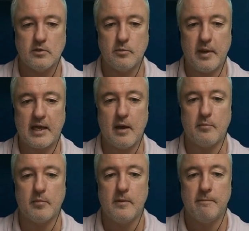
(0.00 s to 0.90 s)
to back
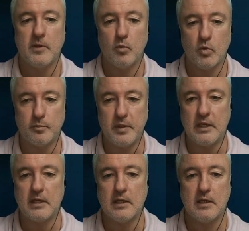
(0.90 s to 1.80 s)
up will
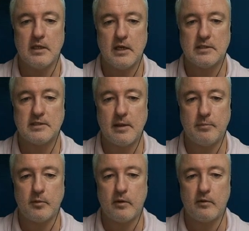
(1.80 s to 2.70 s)
be a
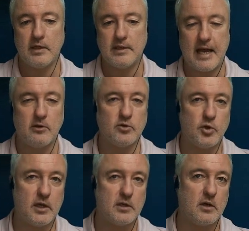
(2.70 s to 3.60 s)
temporary
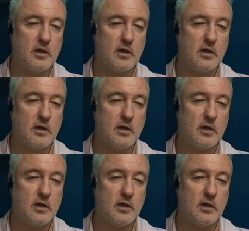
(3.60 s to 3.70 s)
downtrend